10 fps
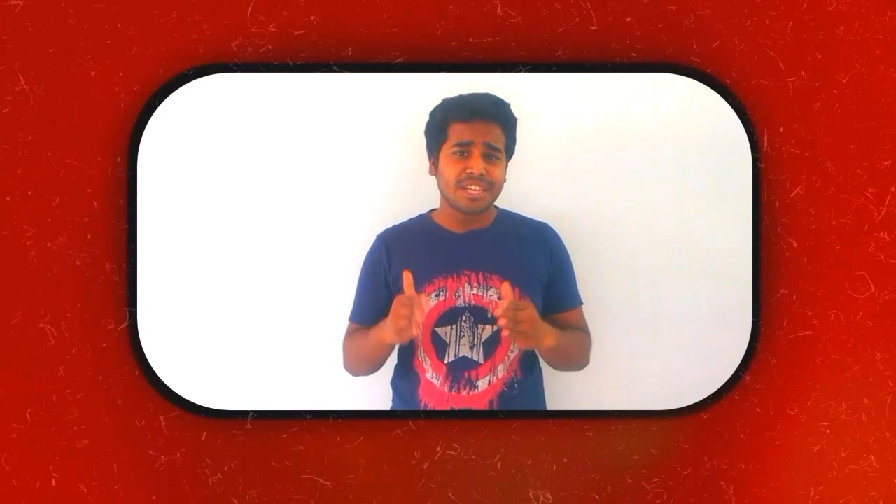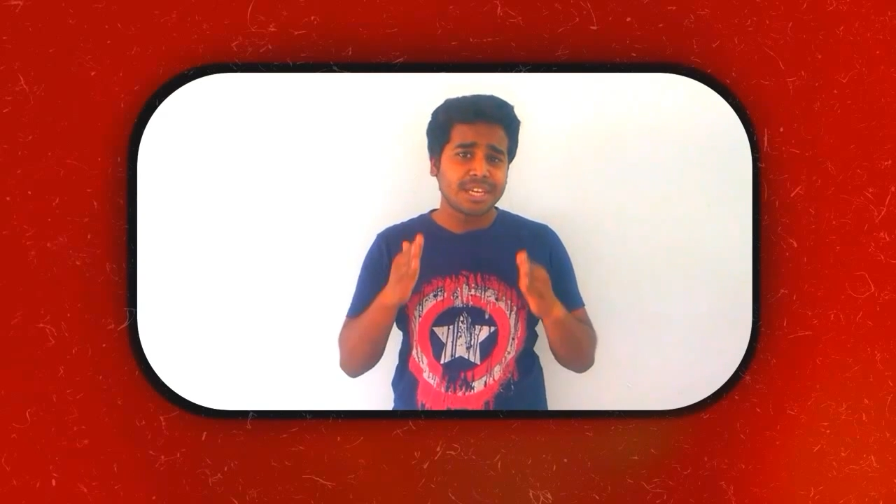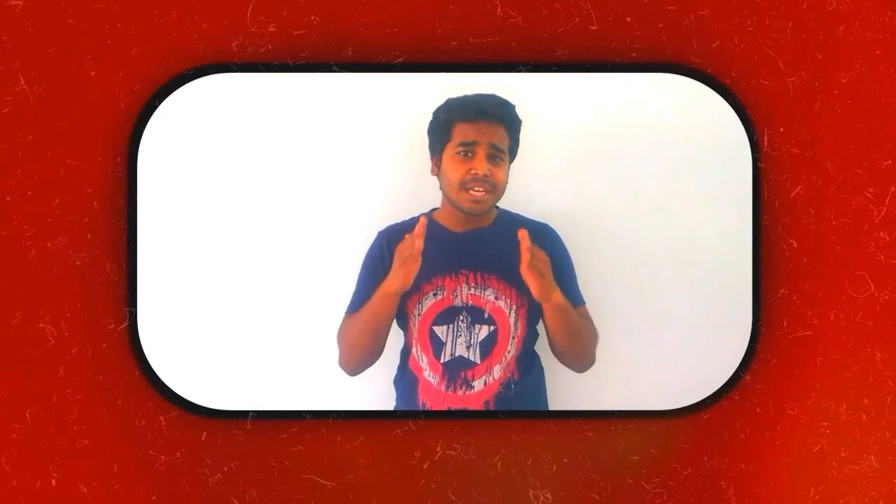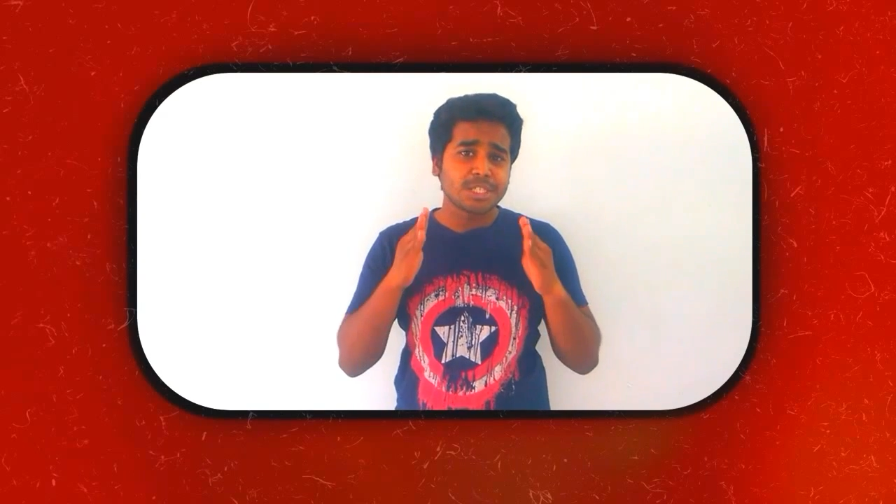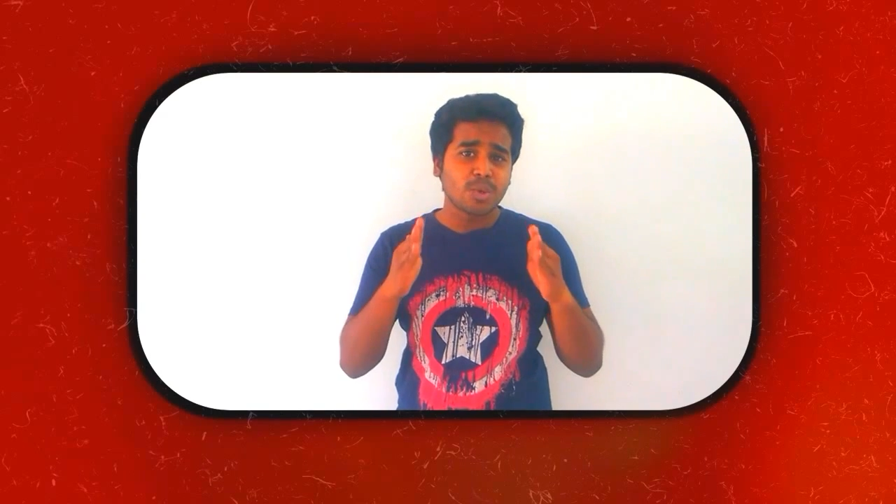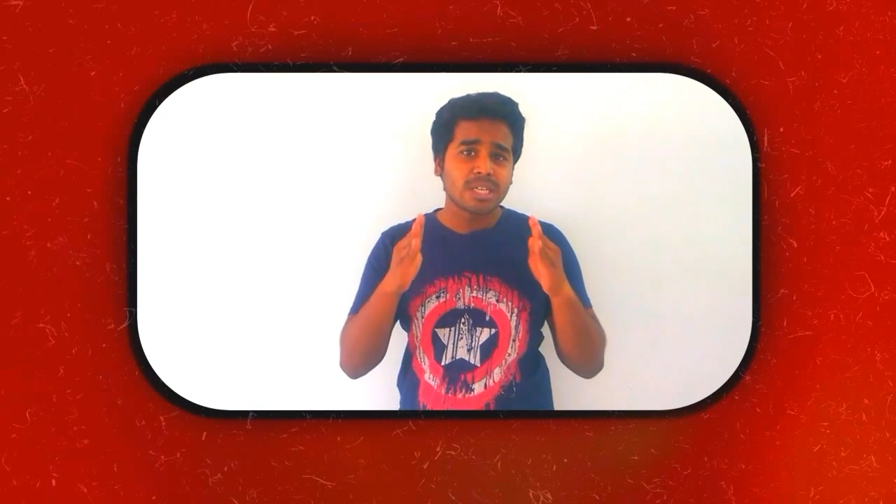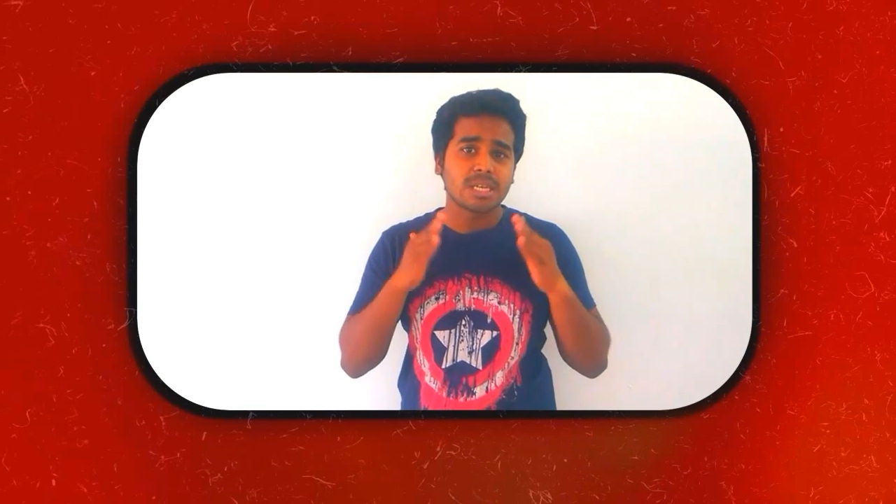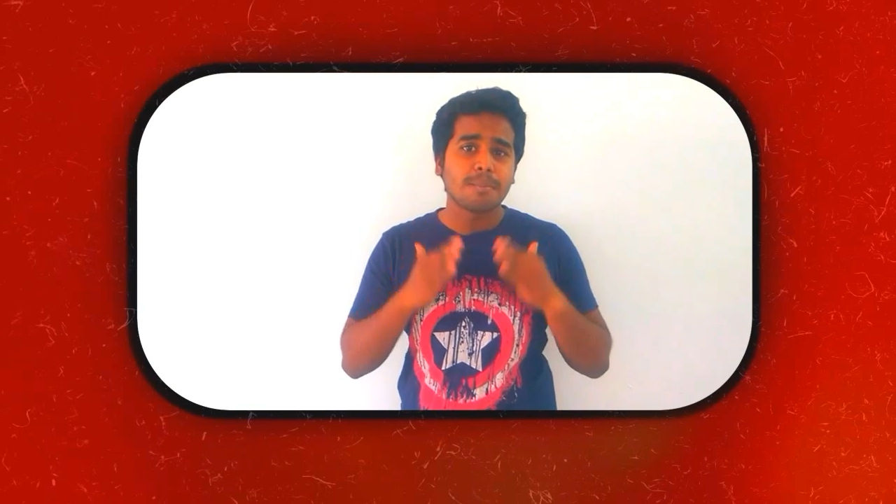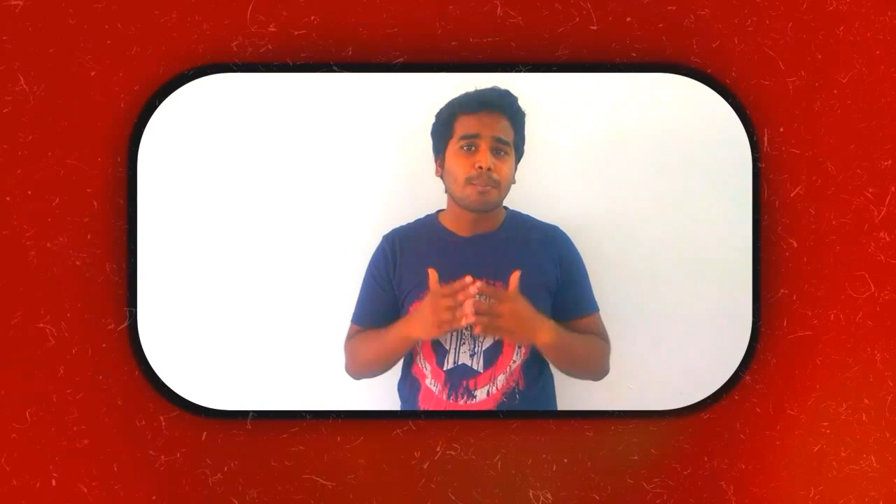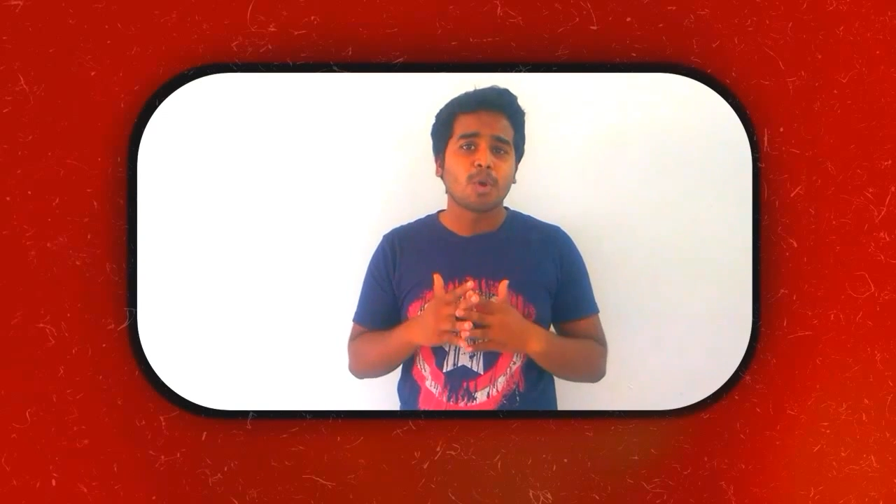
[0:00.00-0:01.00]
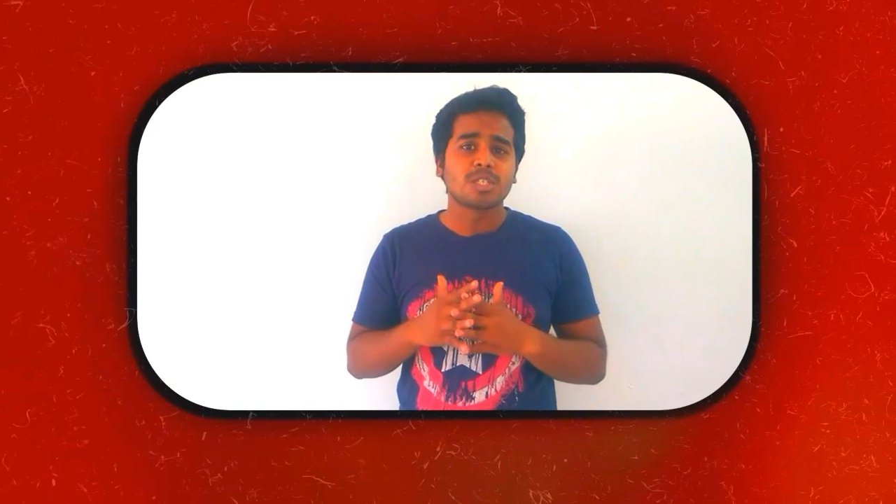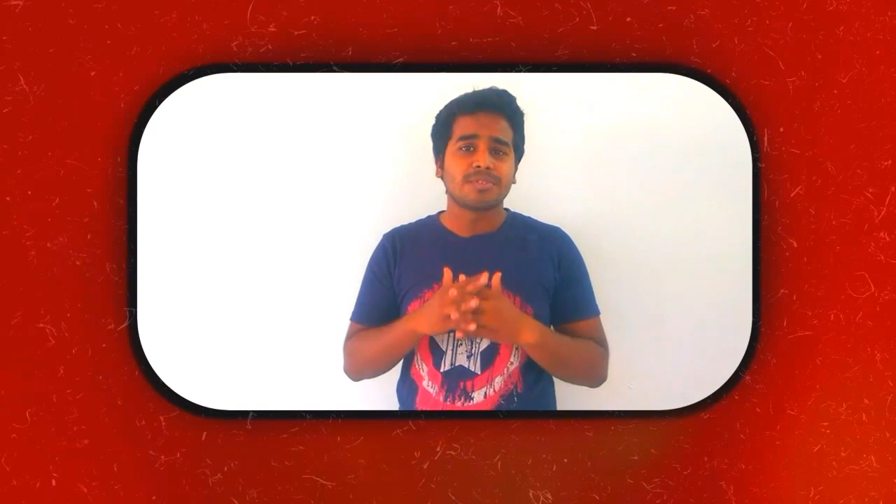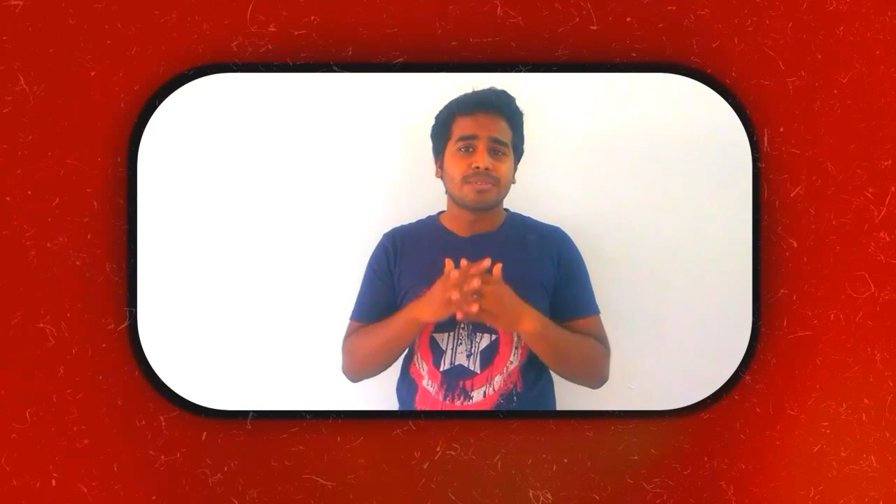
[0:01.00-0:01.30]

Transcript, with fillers: it irritates you at some points